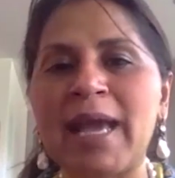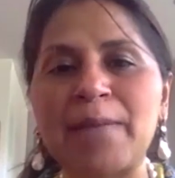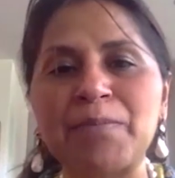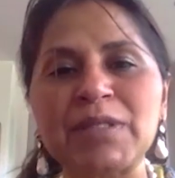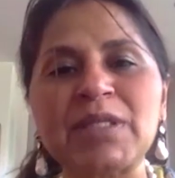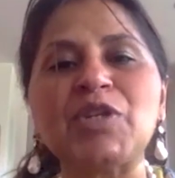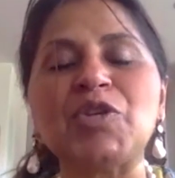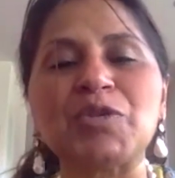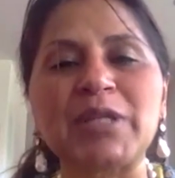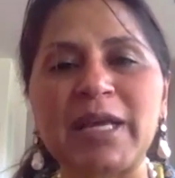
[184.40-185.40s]
campus in
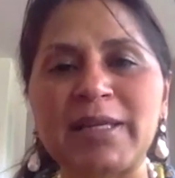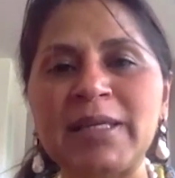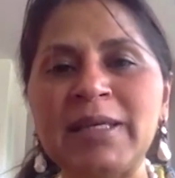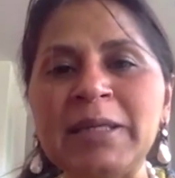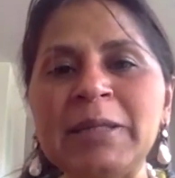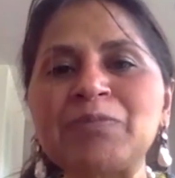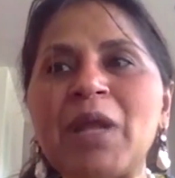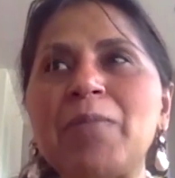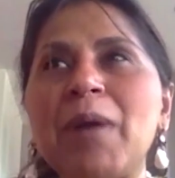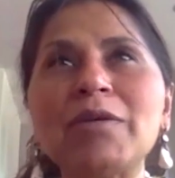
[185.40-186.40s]
New Delhi
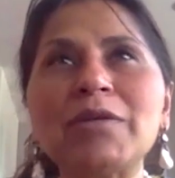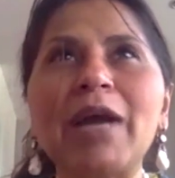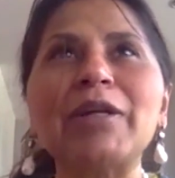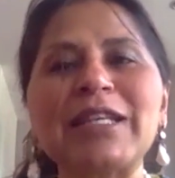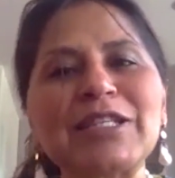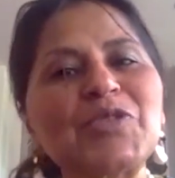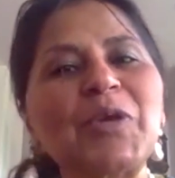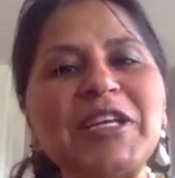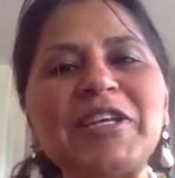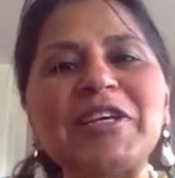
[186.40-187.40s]
about now, I think it's
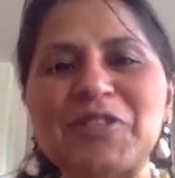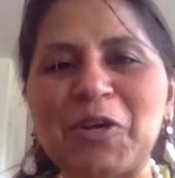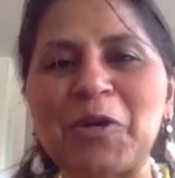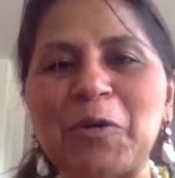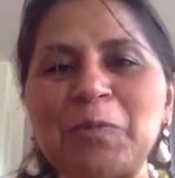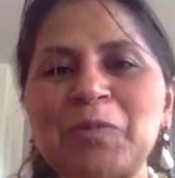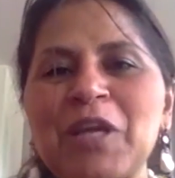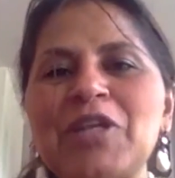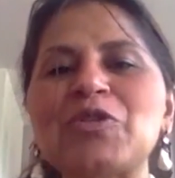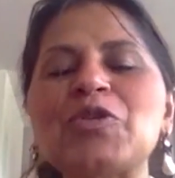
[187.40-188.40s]
20 years ago.
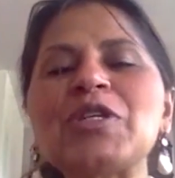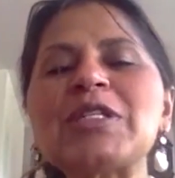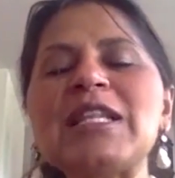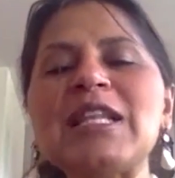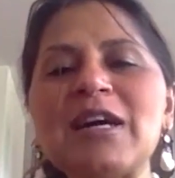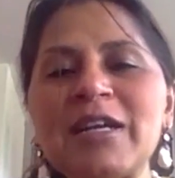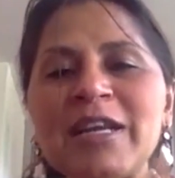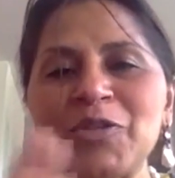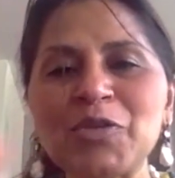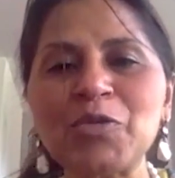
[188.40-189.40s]
So, just
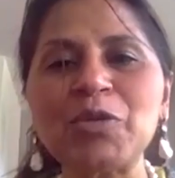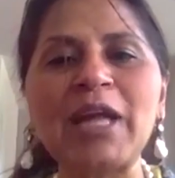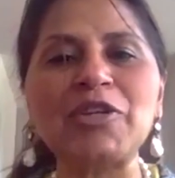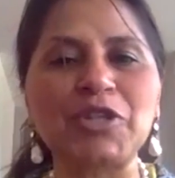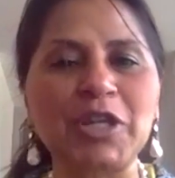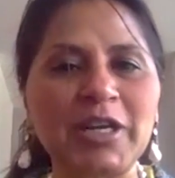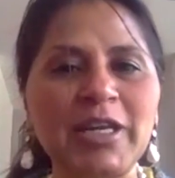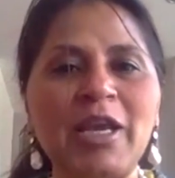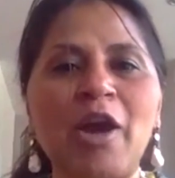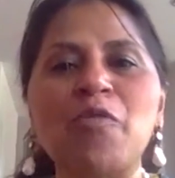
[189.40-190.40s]
learning through that
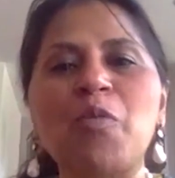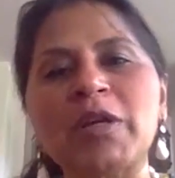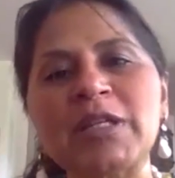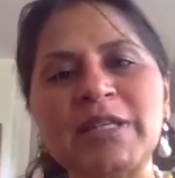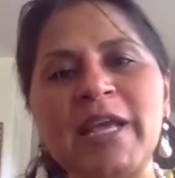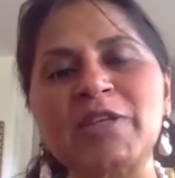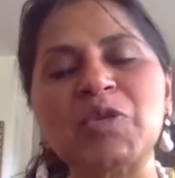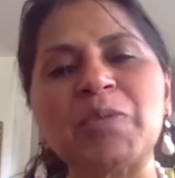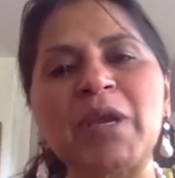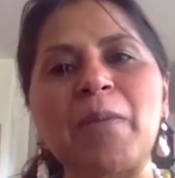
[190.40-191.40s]
journey of what it takes
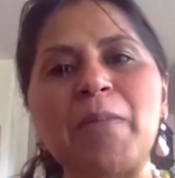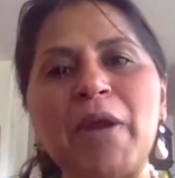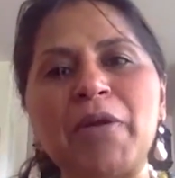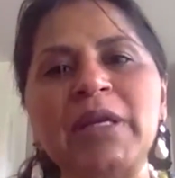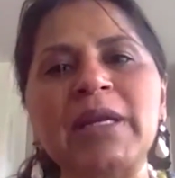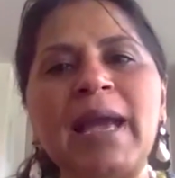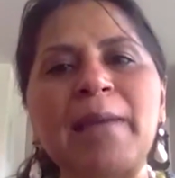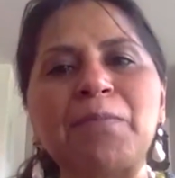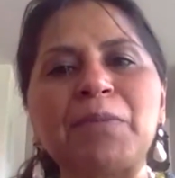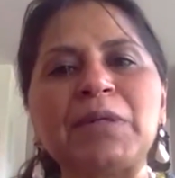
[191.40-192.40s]
to be an American
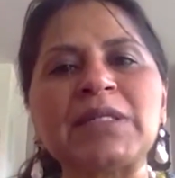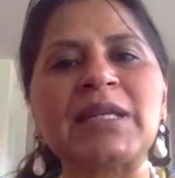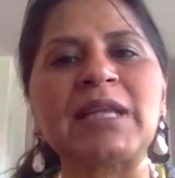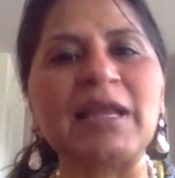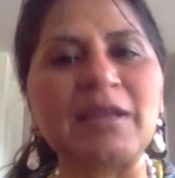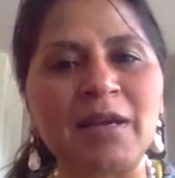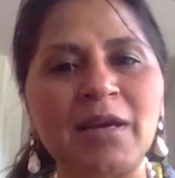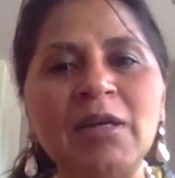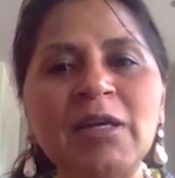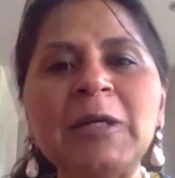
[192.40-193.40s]
campus in
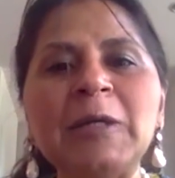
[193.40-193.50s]
India